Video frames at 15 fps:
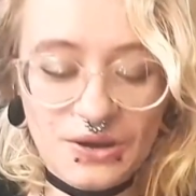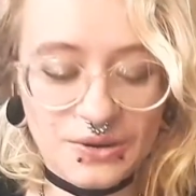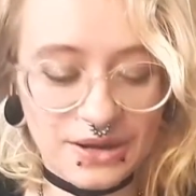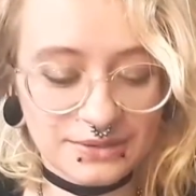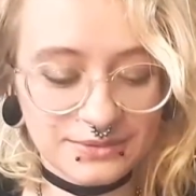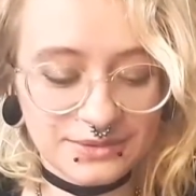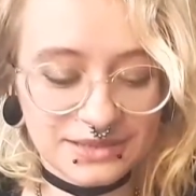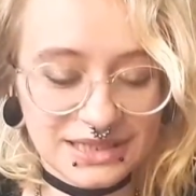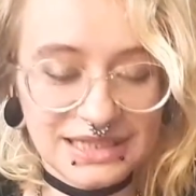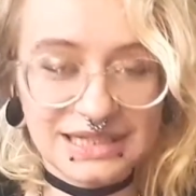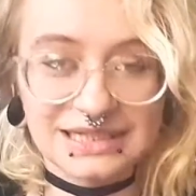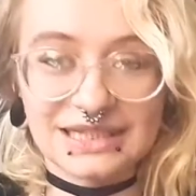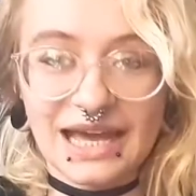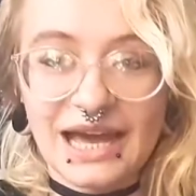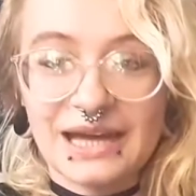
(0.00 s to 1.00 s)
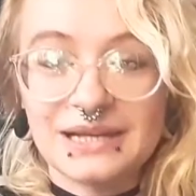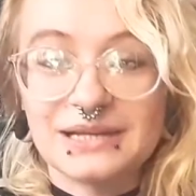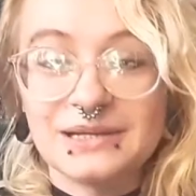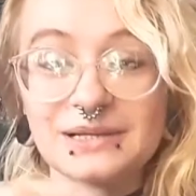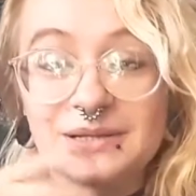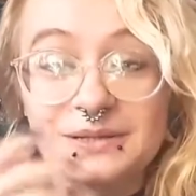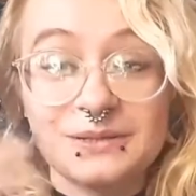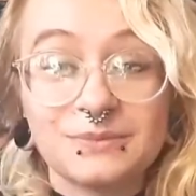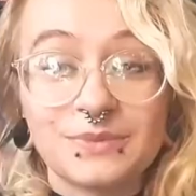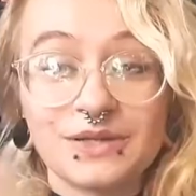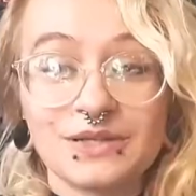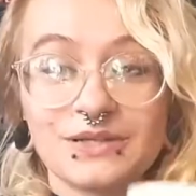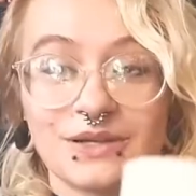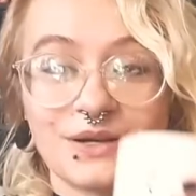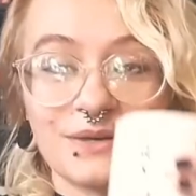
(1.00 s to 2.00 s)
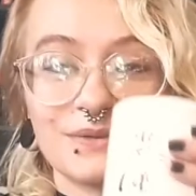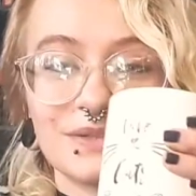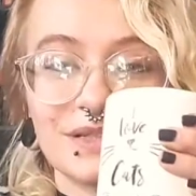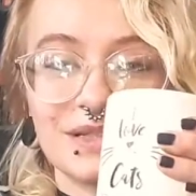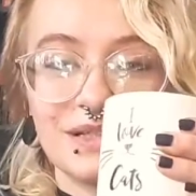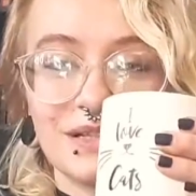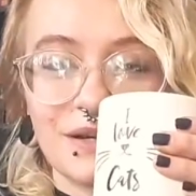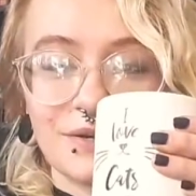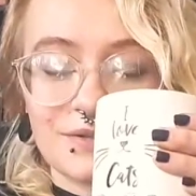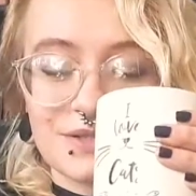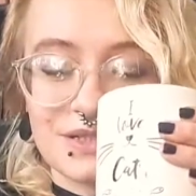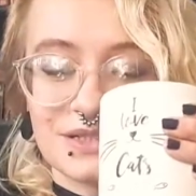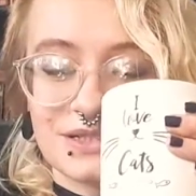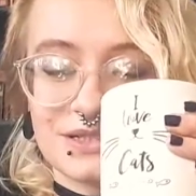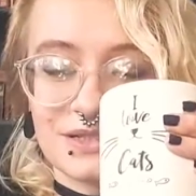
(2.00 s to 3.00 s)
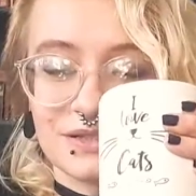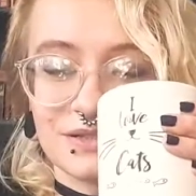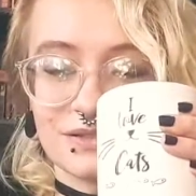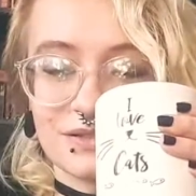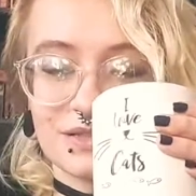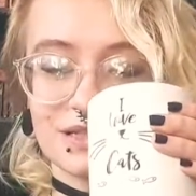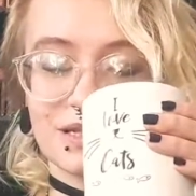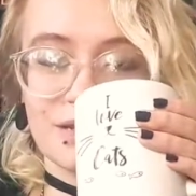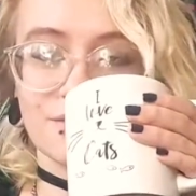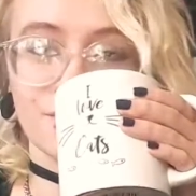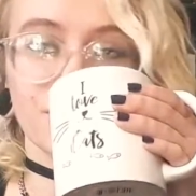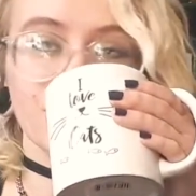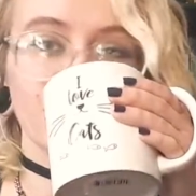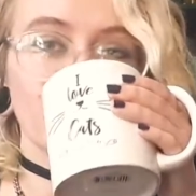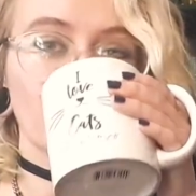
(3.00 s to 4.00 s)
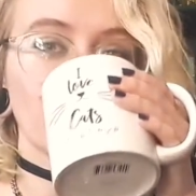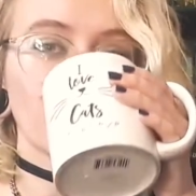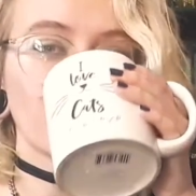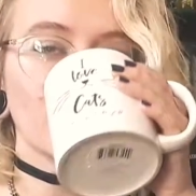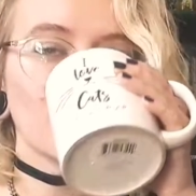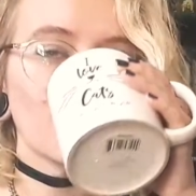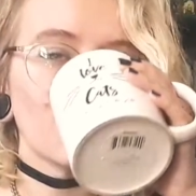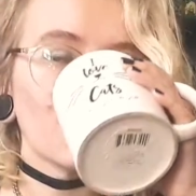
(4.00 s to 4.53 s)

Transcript: I will link that. But you know, there you go. So there's a little tea for the morning.